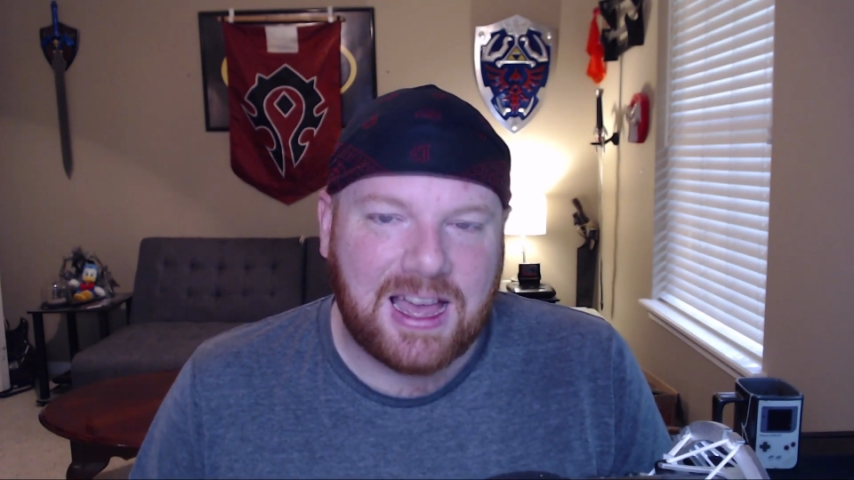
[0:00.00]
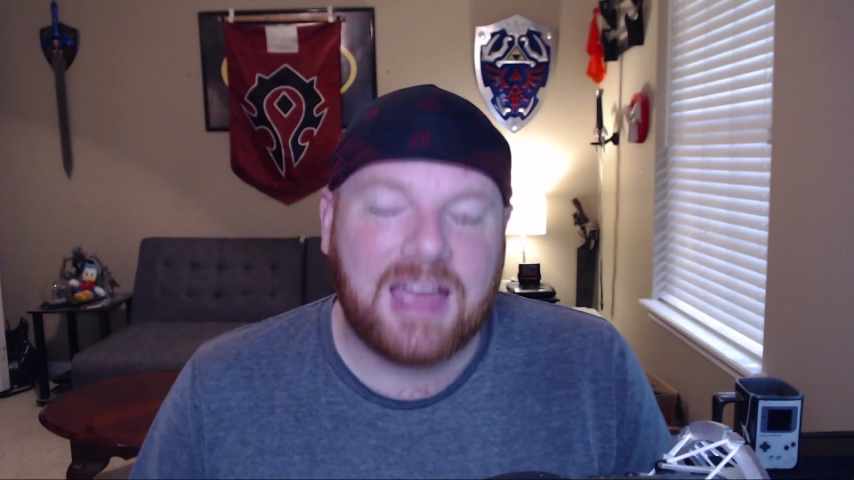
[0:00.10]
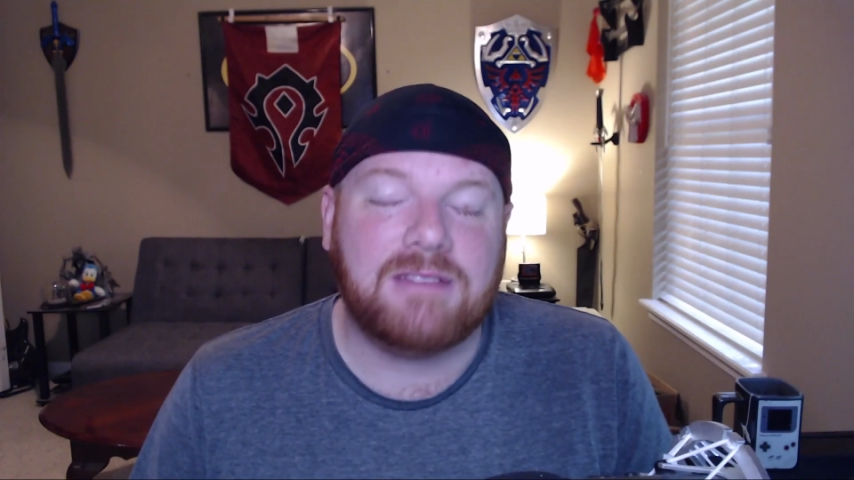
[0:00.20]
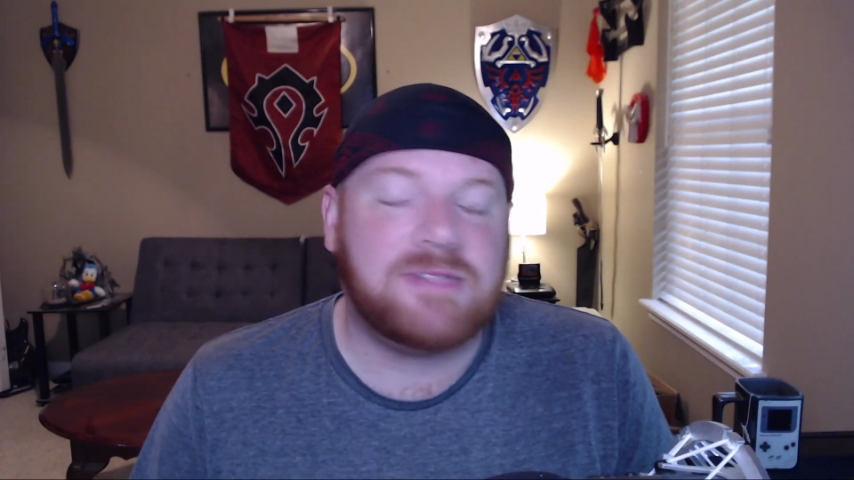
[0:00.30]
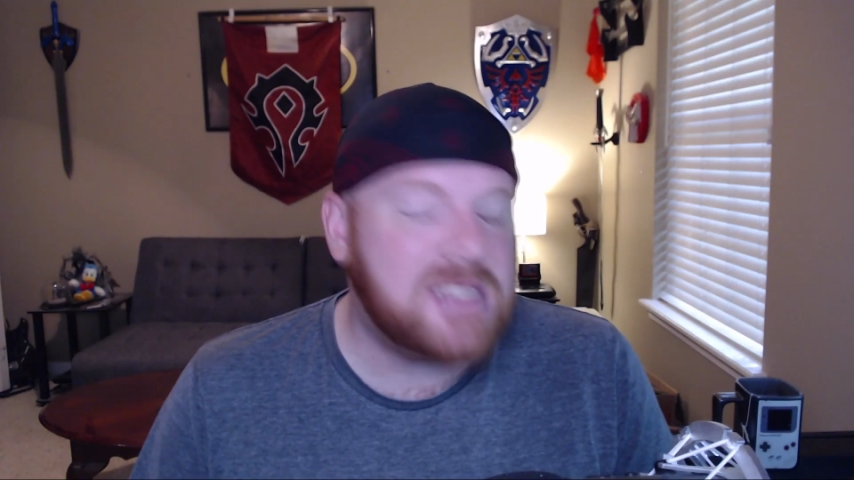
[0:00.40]

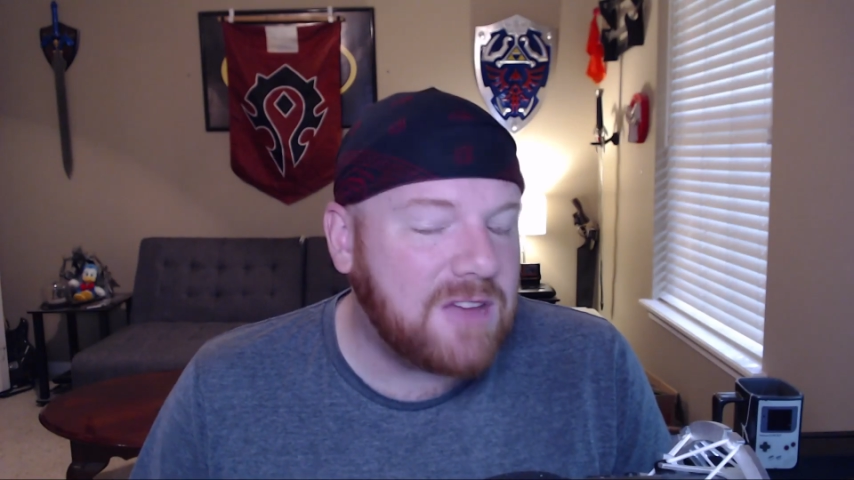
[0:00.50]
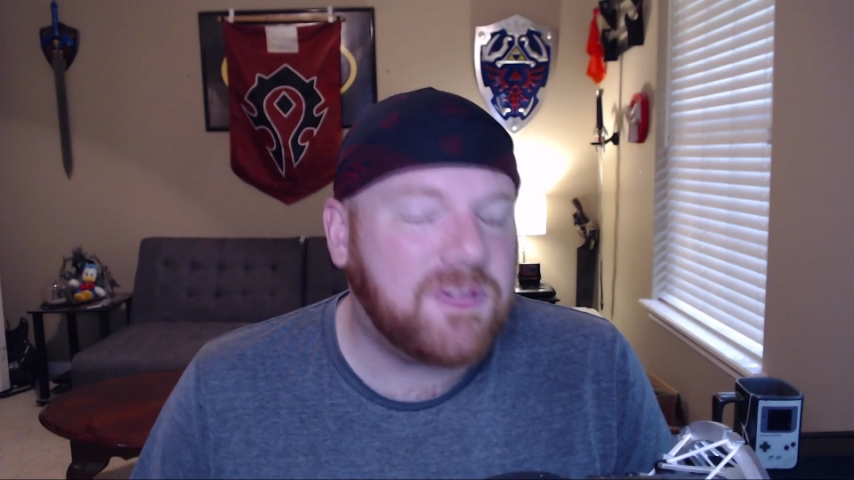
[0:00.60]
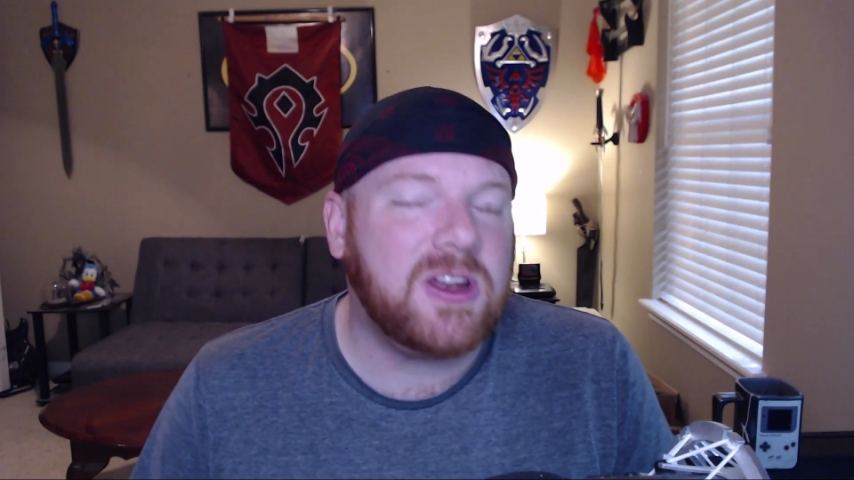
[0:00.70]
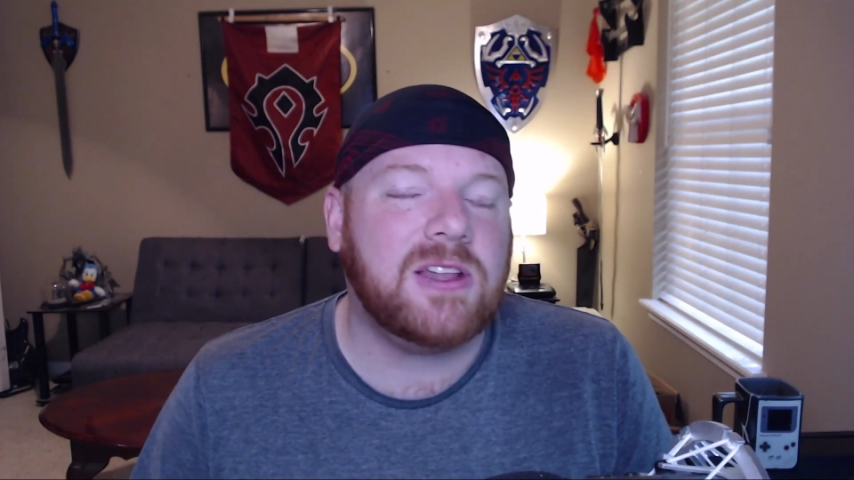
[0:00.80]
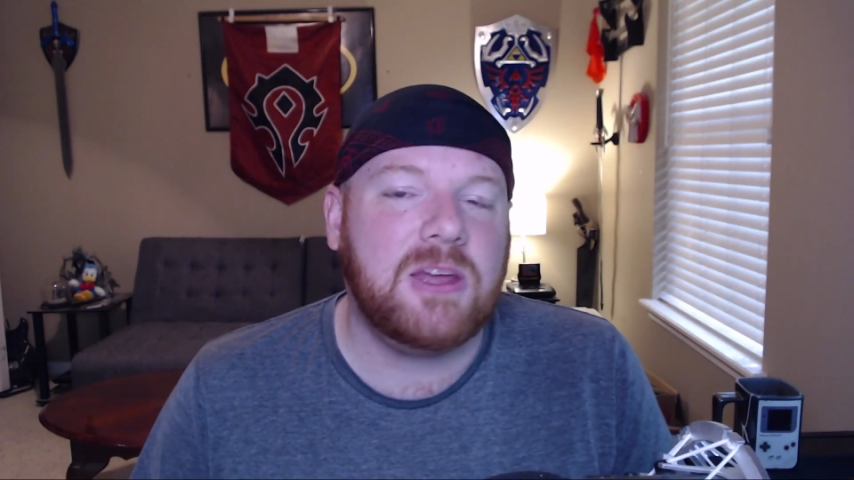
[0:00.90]
I
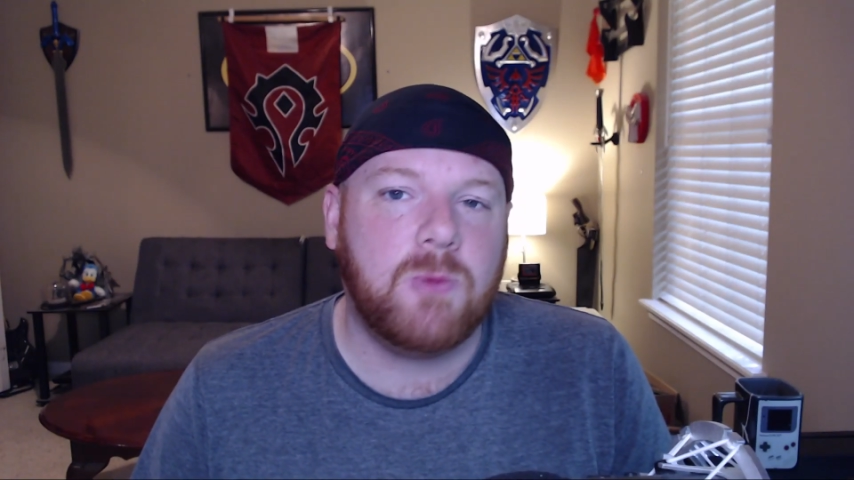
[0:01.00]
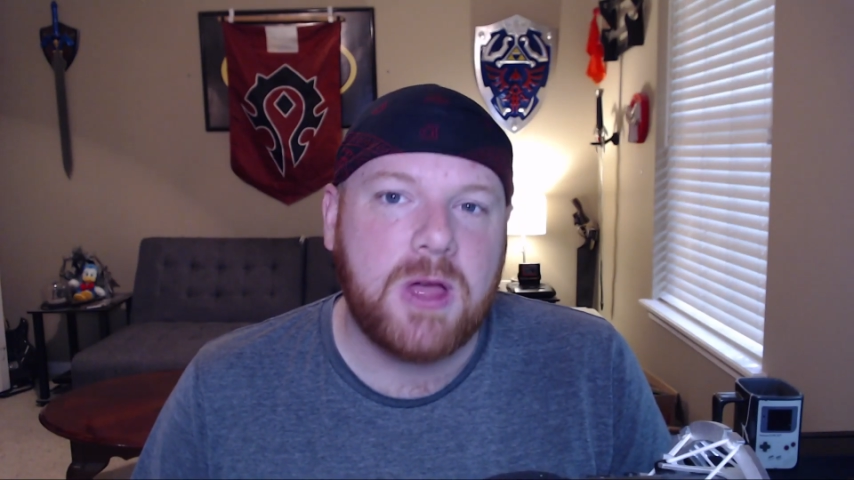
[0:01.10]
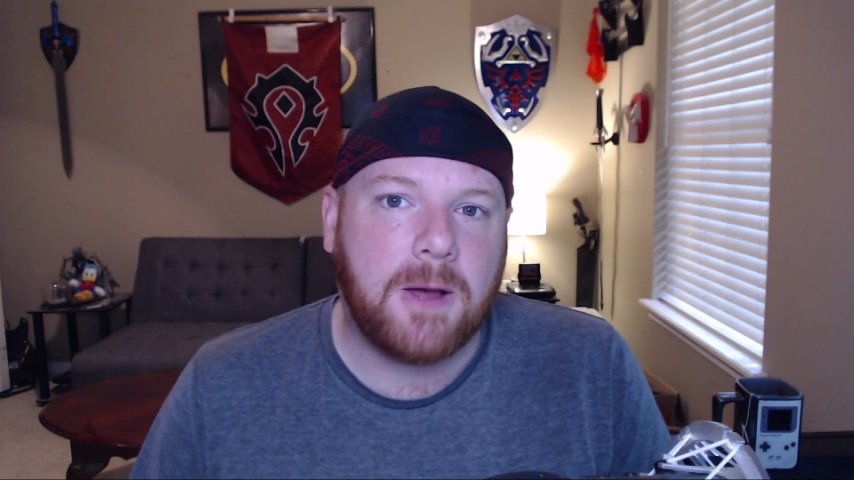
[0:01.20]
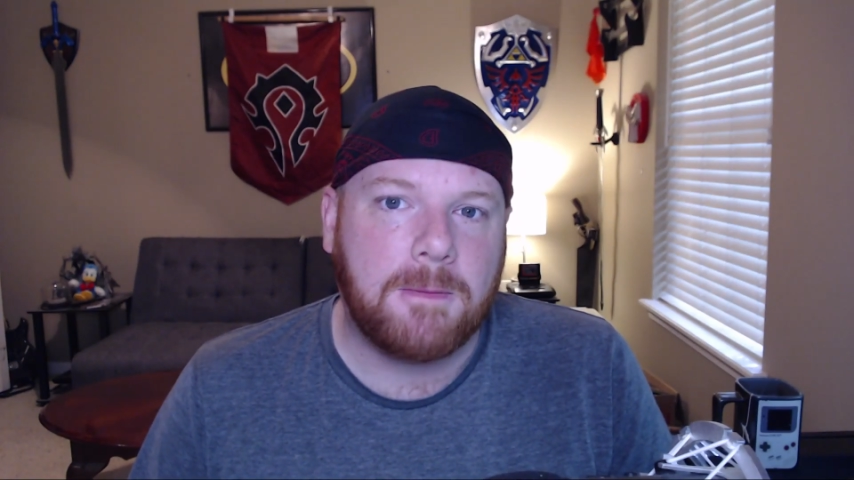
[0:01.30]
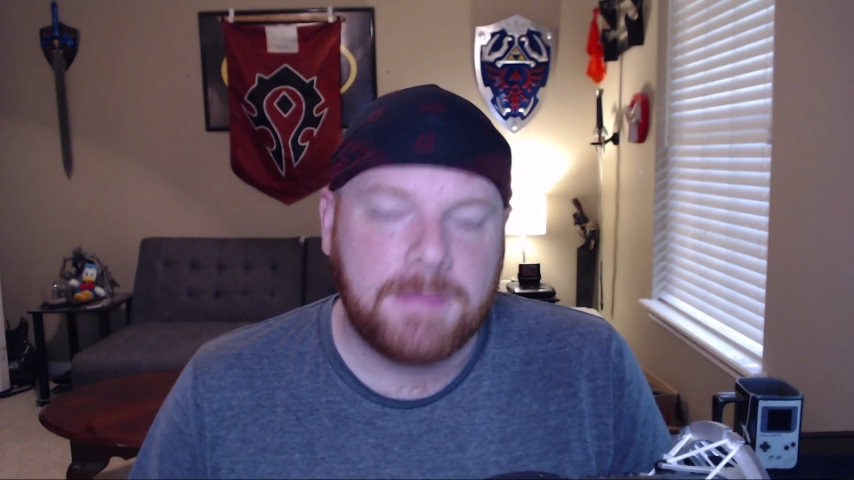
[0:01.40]
definitely
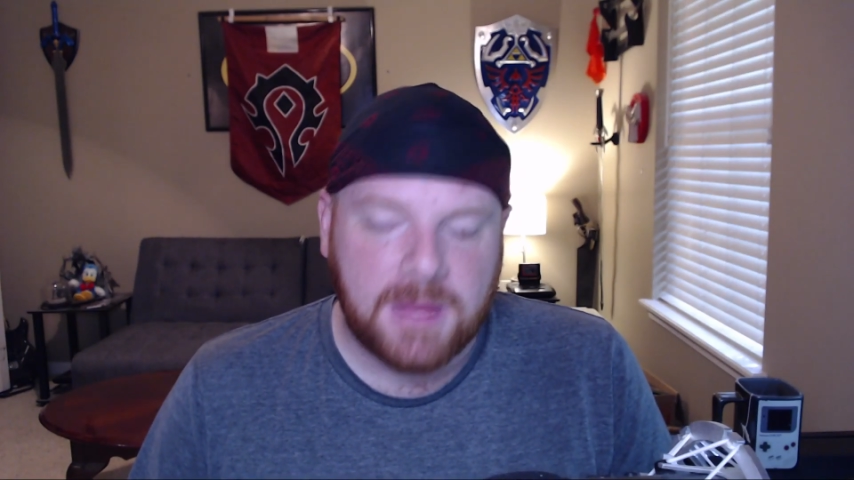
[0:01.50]
will.